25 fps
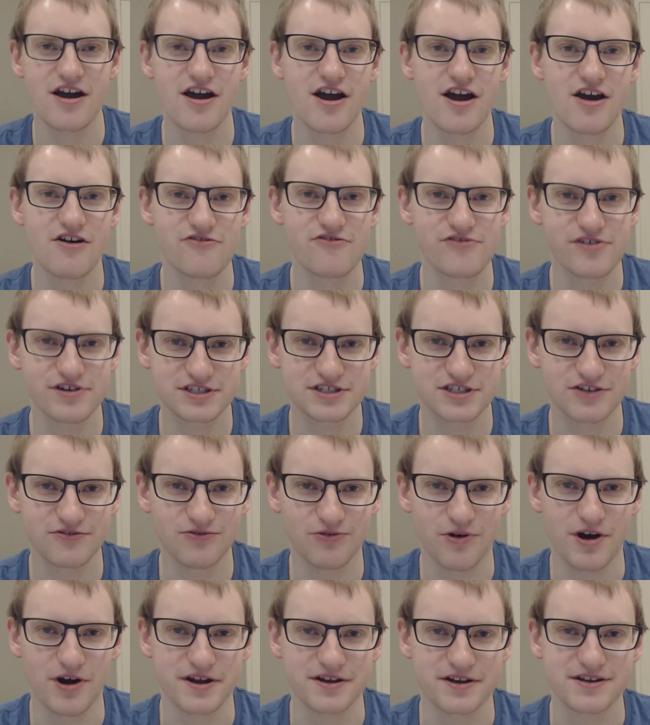First of
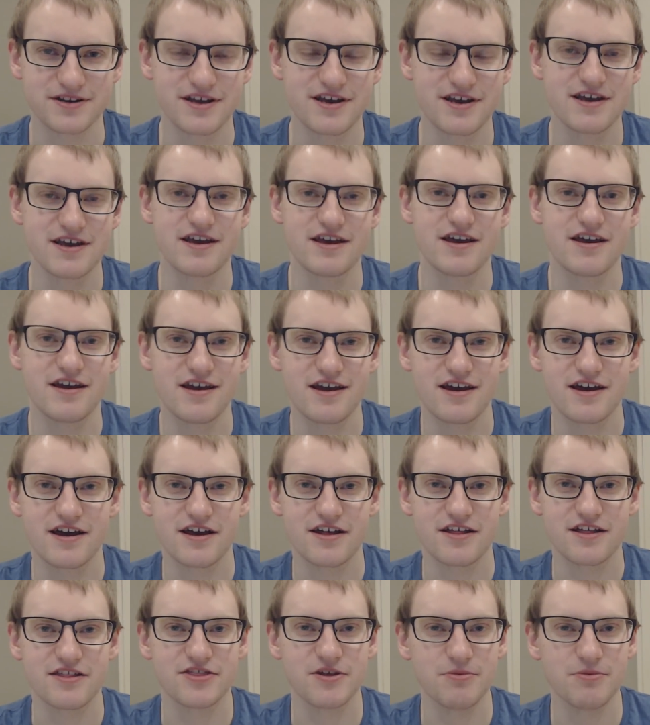one,
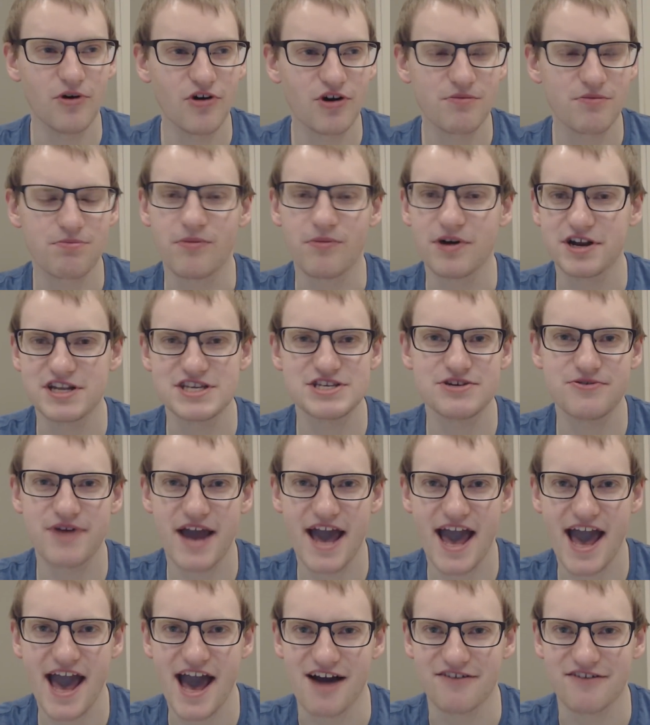the more money you
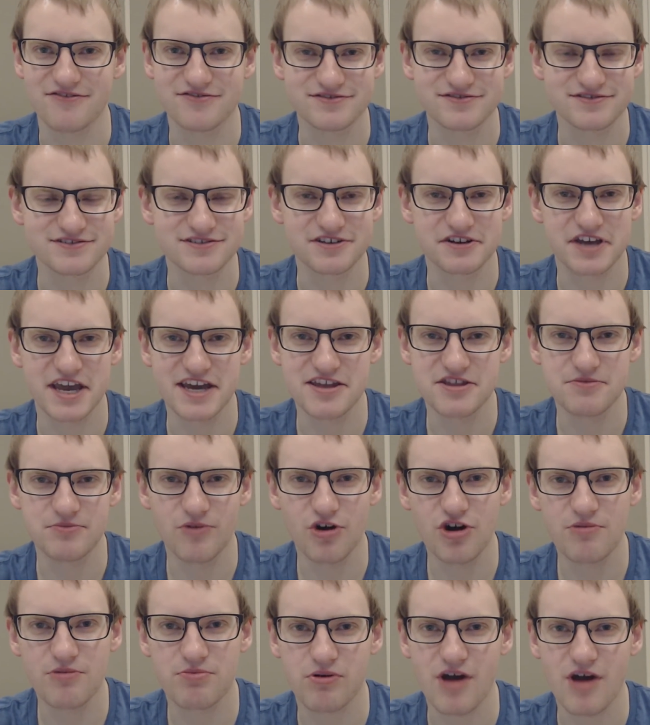have, okay, the
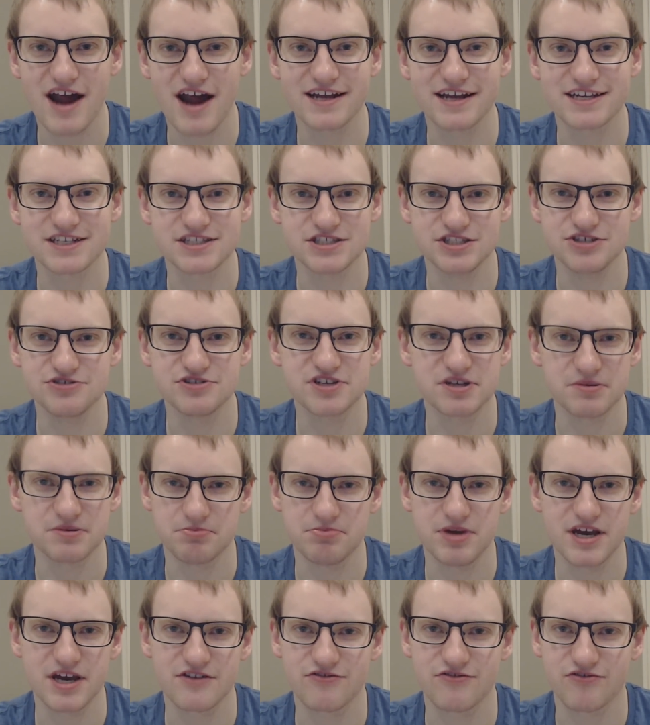more products you can
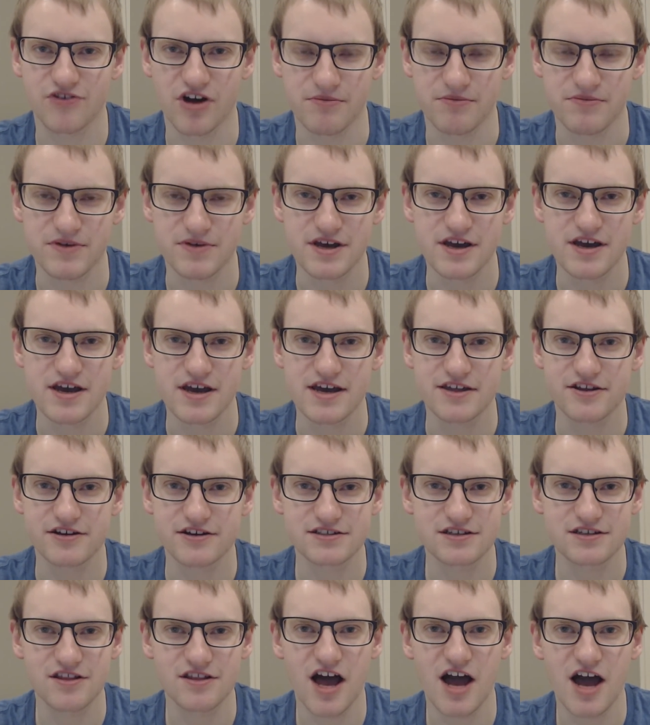pick from.
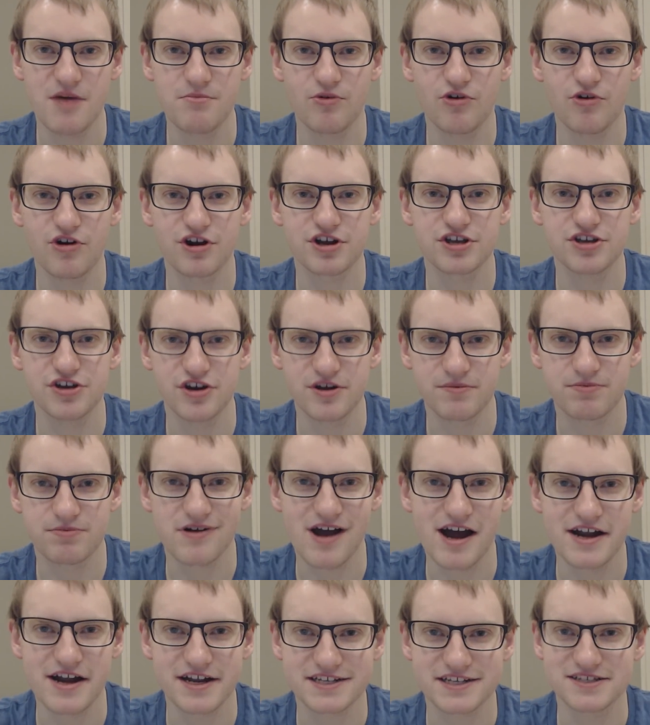There's a lot more good
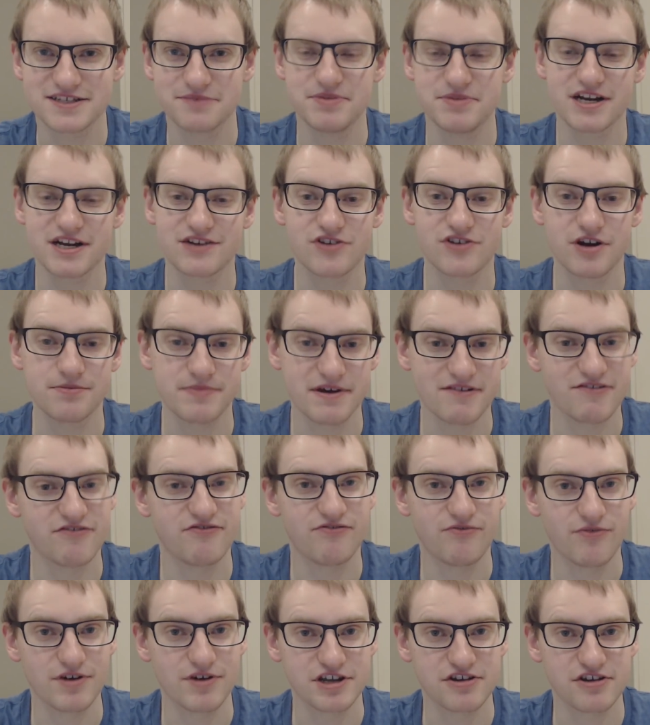products to pick from
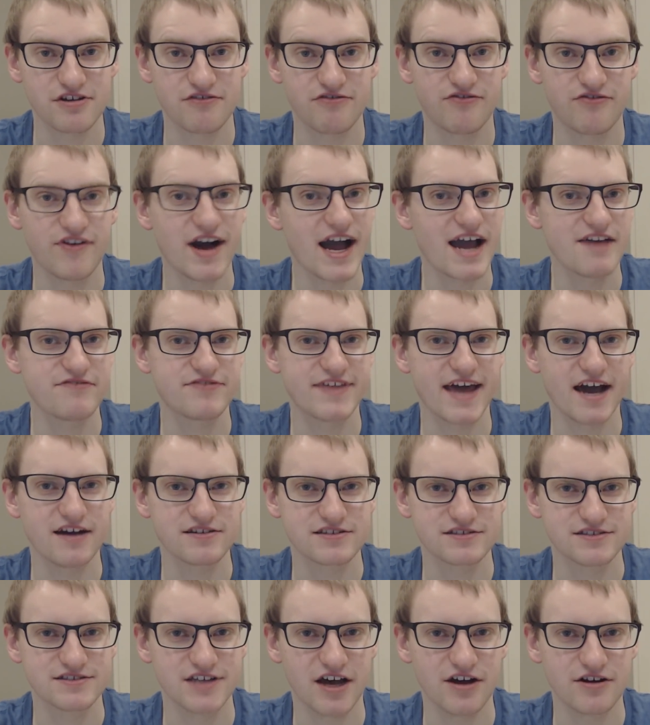when you have
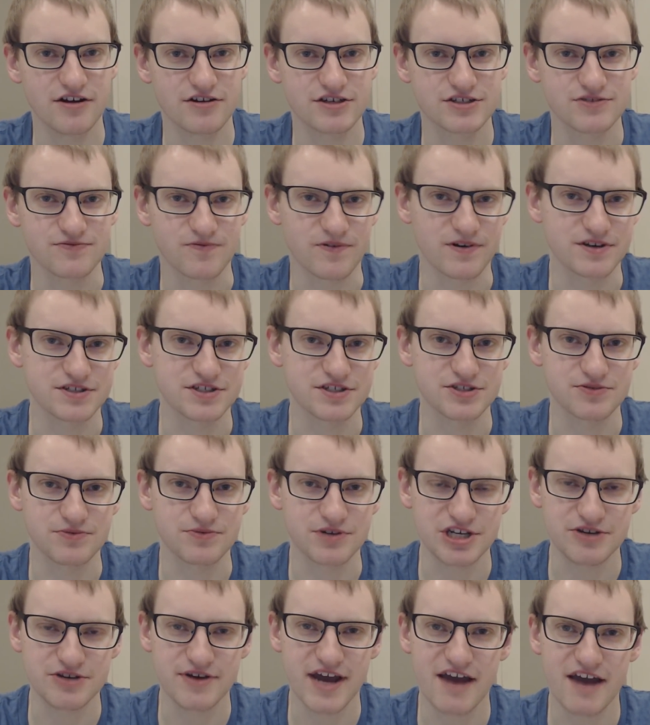$5,000 versus
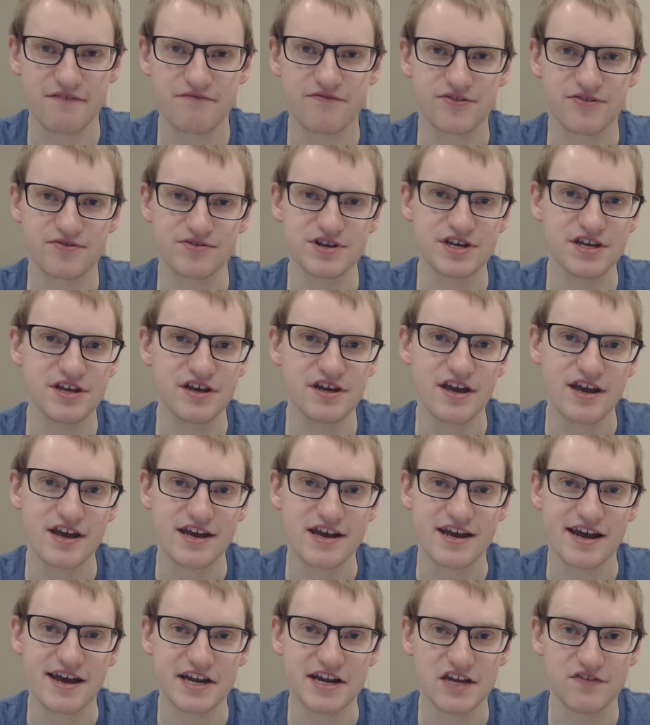when you have $3,000,
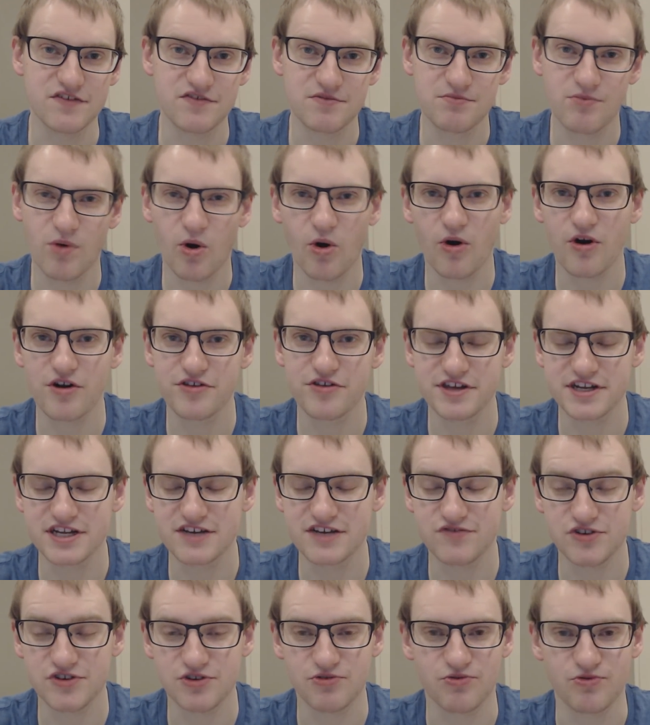and even more than
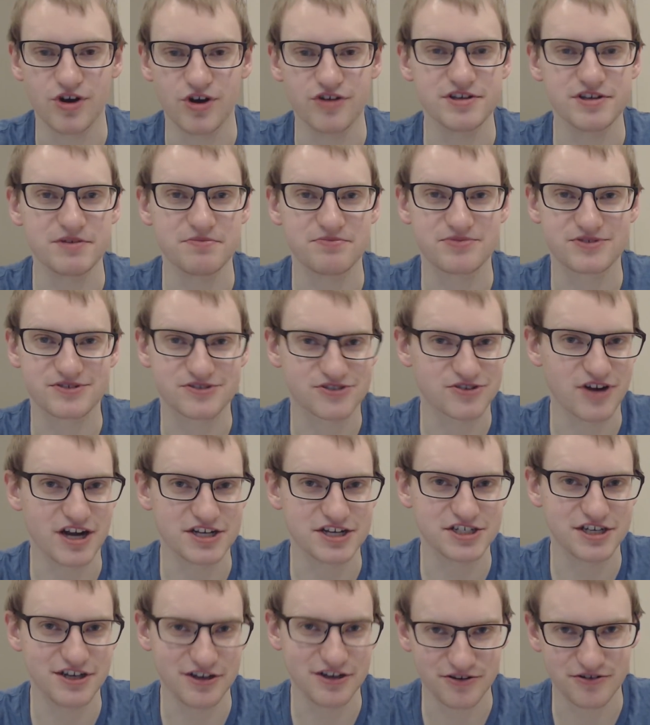if you really
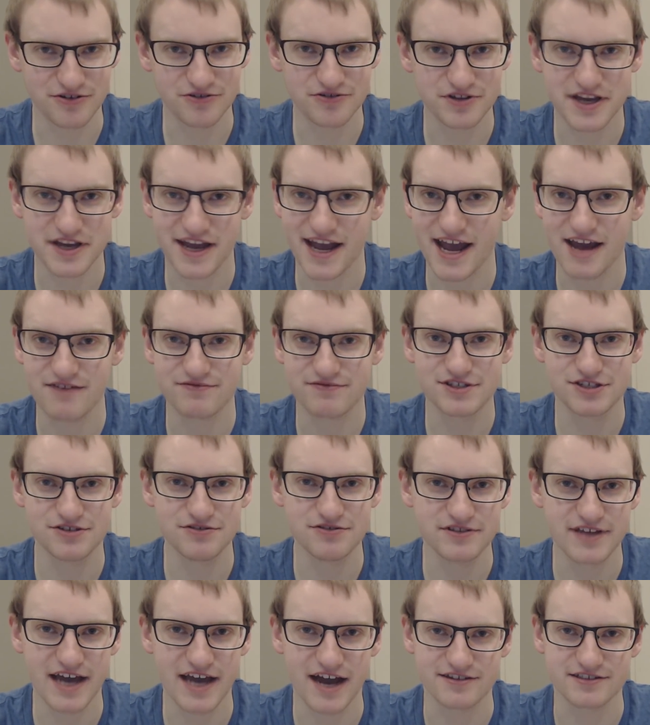stretch it and you only have
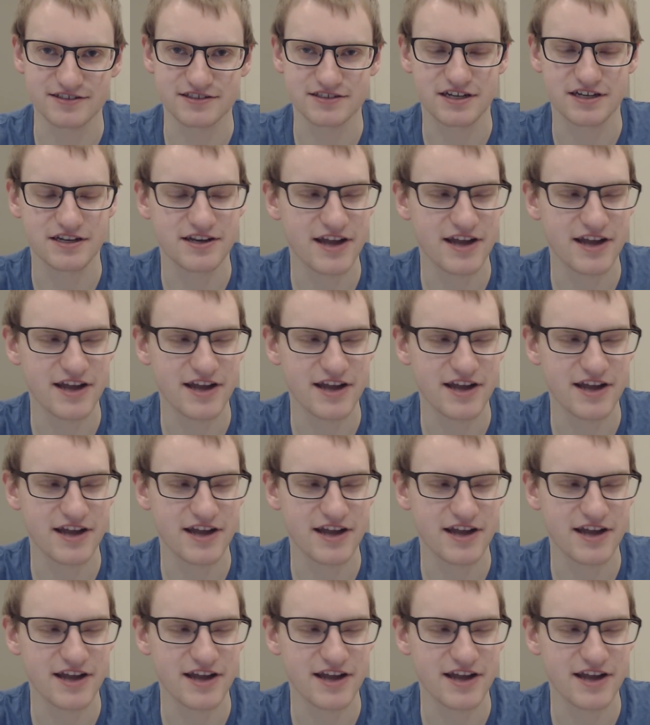$2,000.